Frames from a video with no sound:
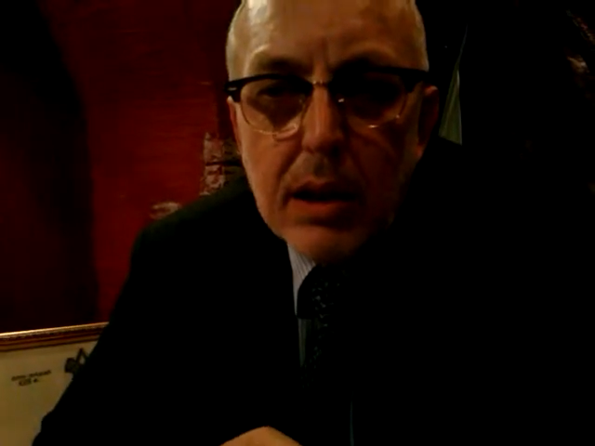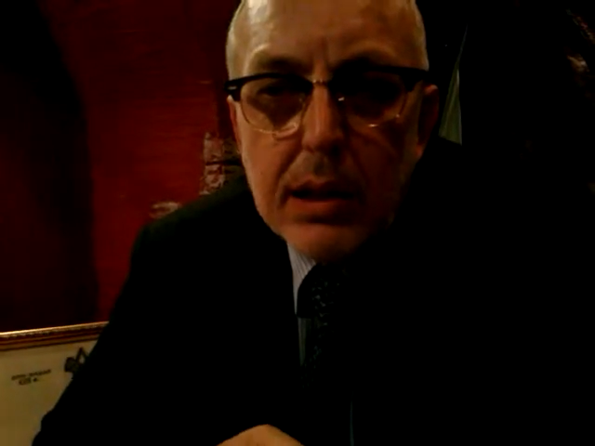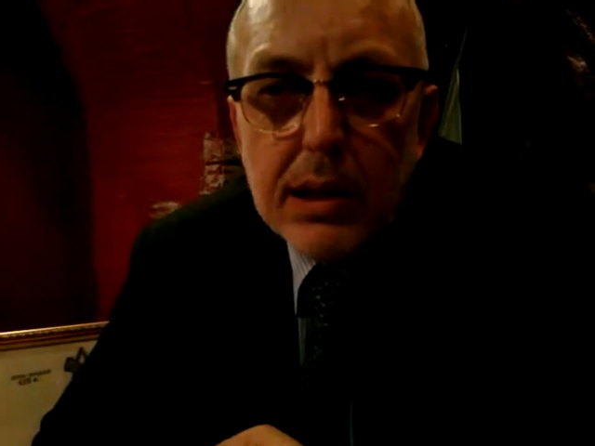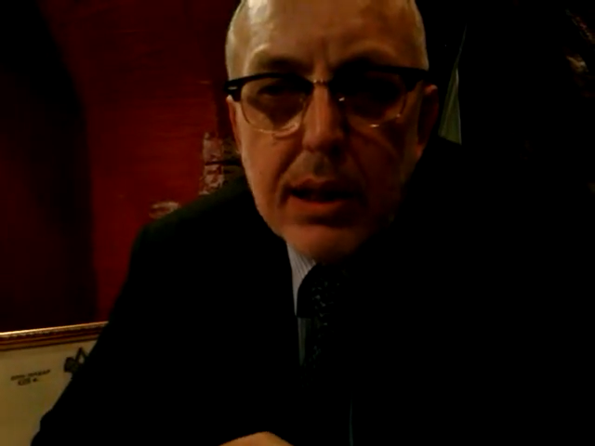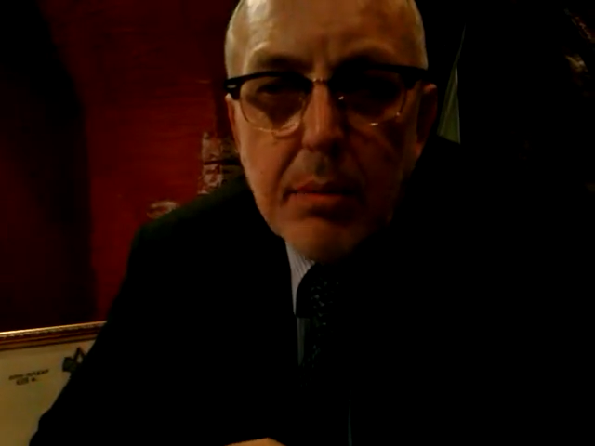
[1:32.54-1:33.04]

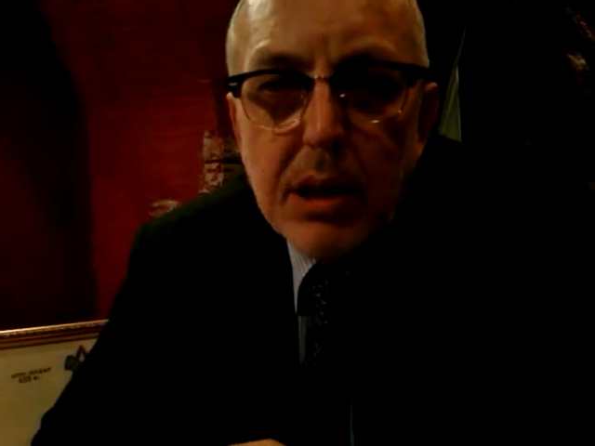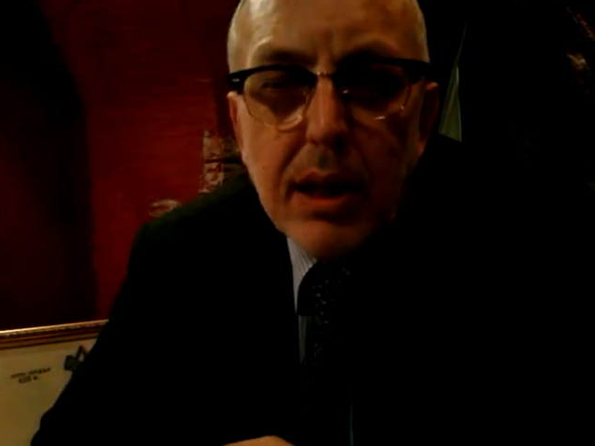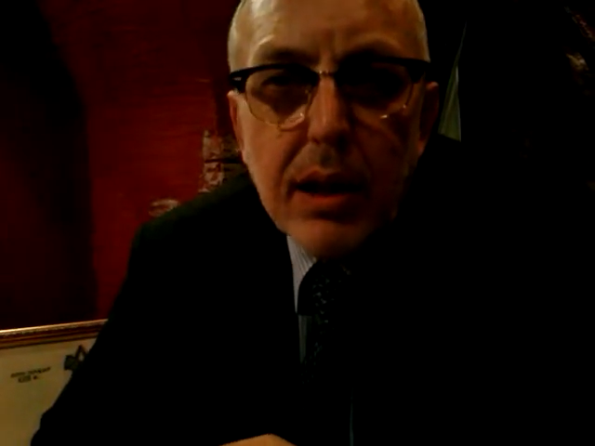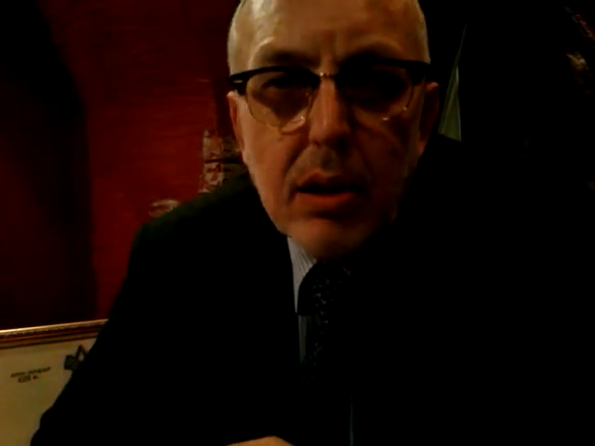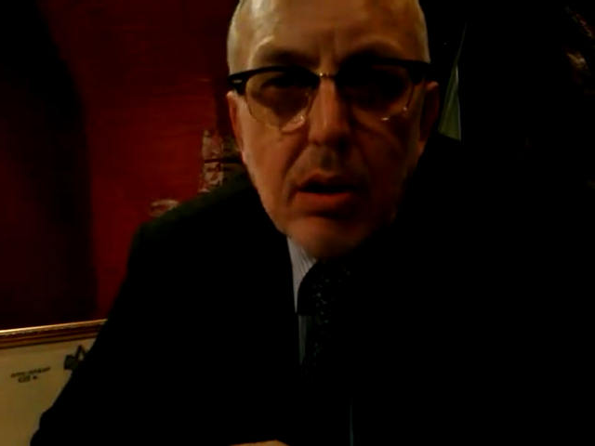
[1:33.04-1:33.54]
some
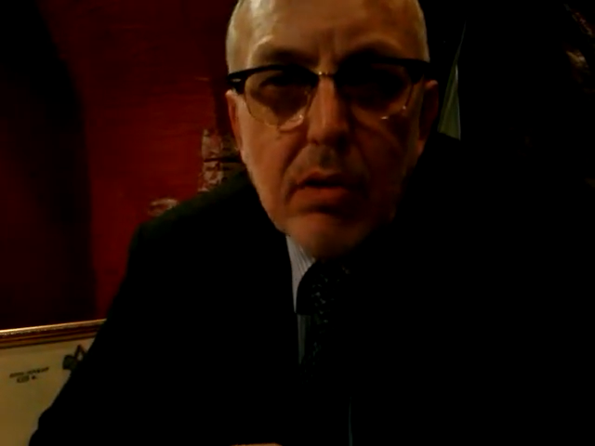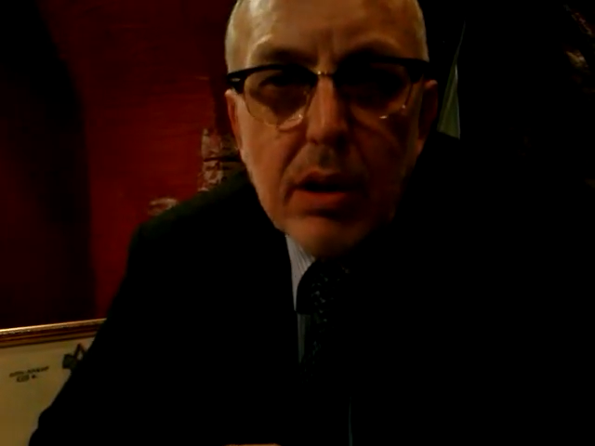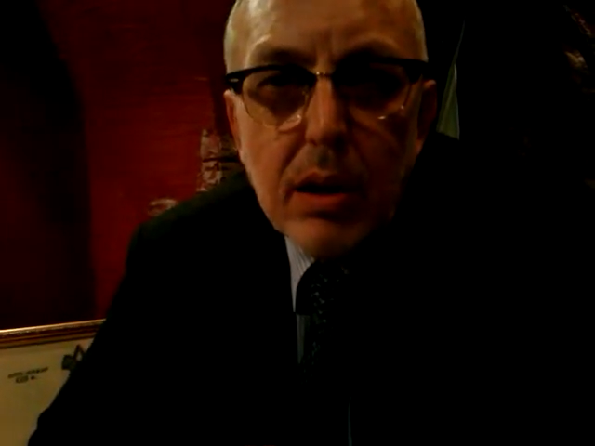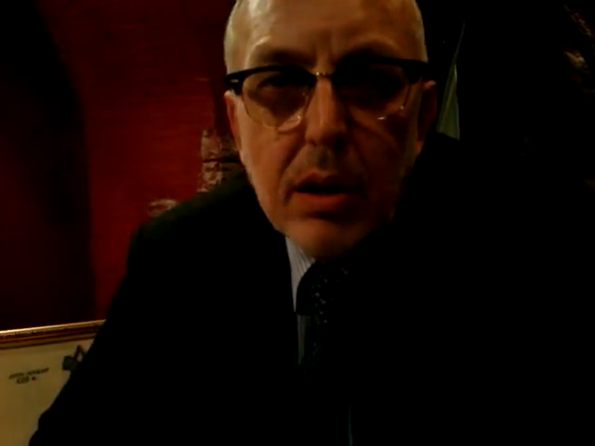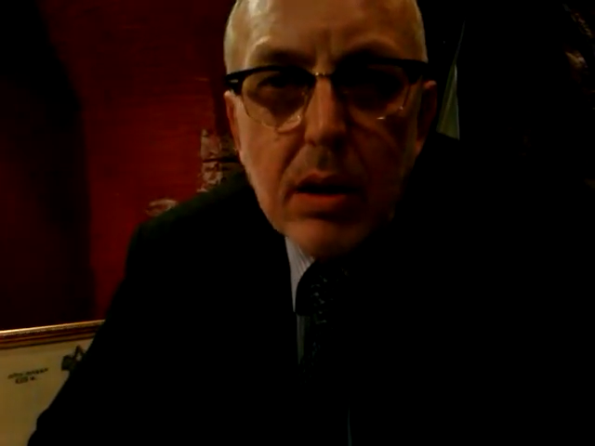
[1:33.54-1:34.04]
kind of
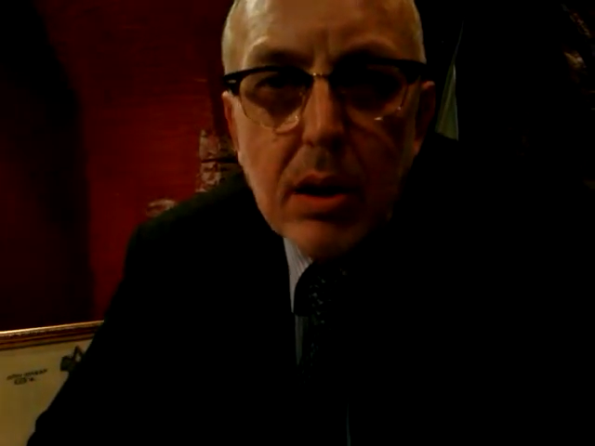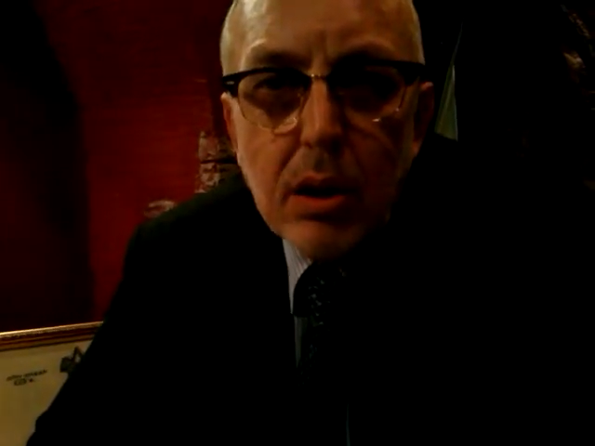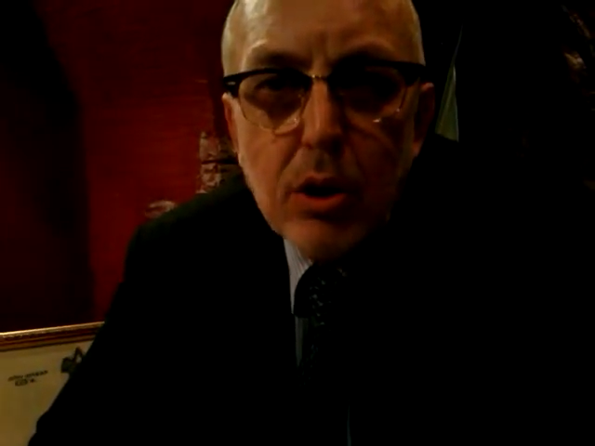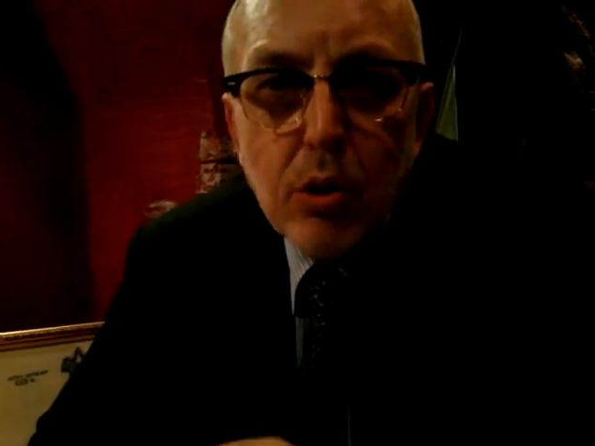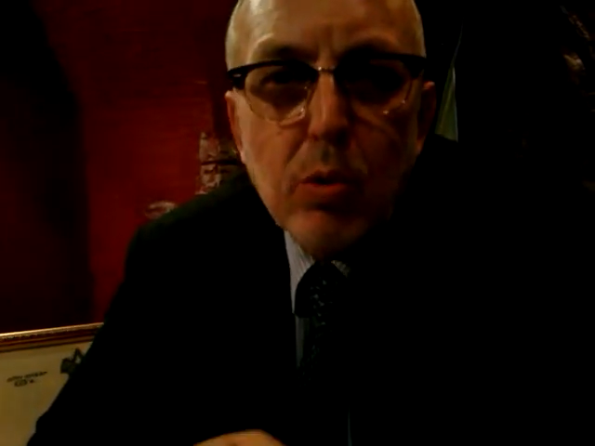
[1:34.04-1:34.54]
a
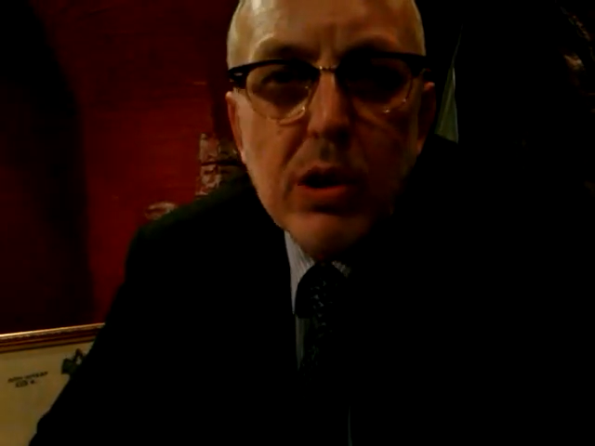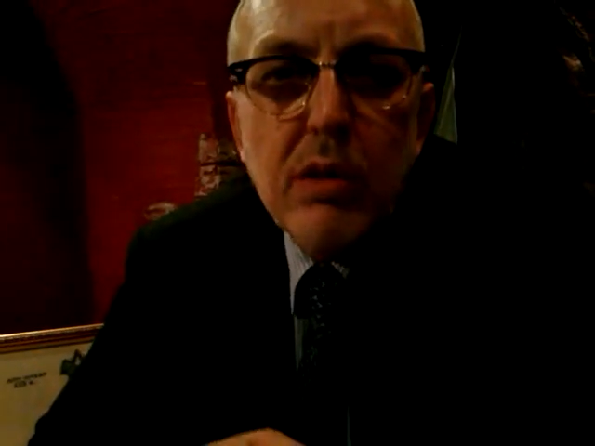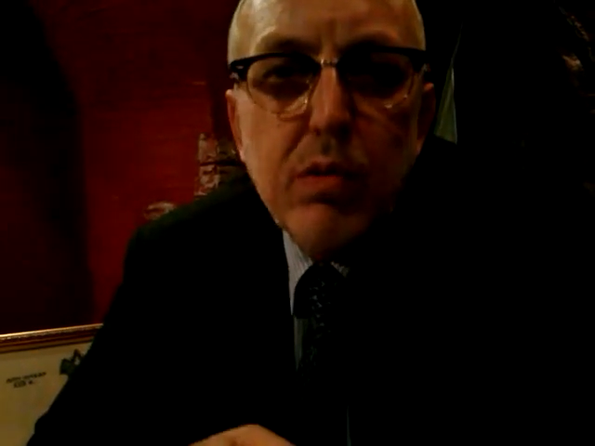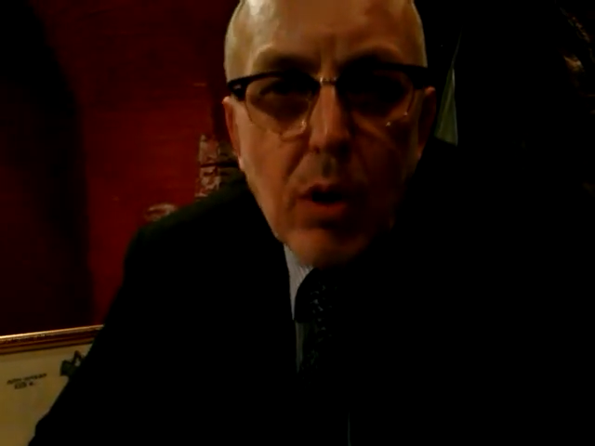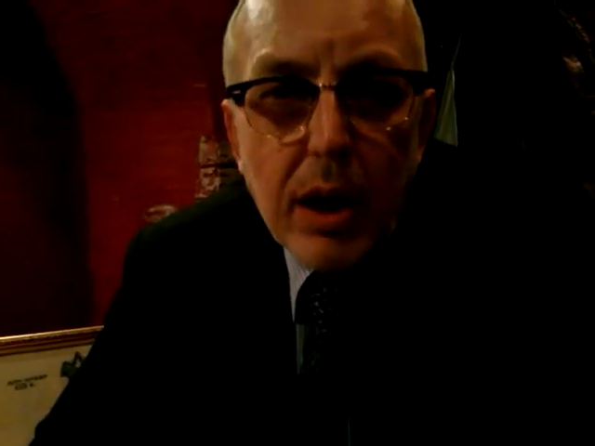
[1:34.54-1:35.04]
tour
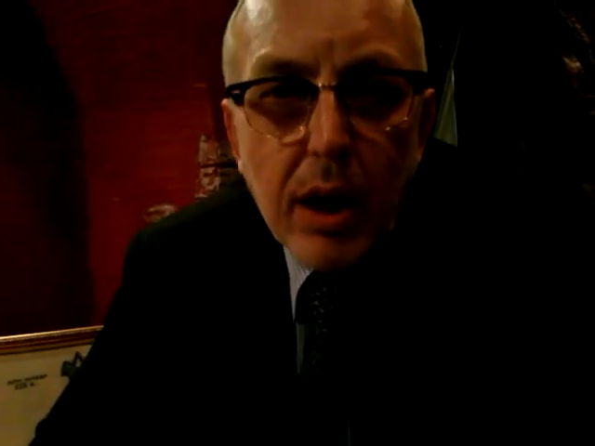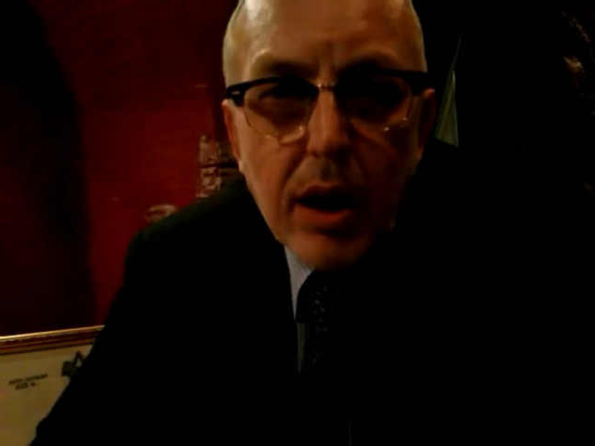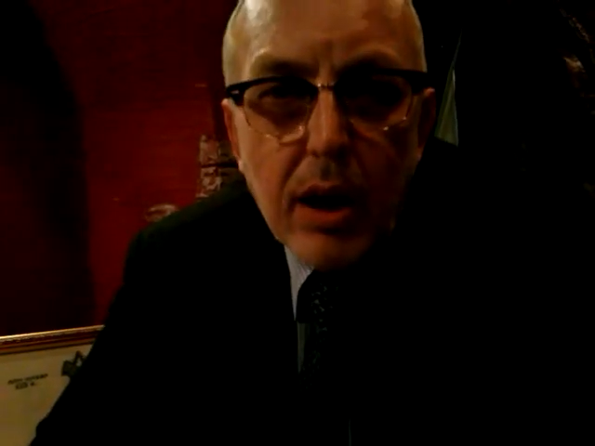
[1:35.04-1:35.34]
d'ivoire.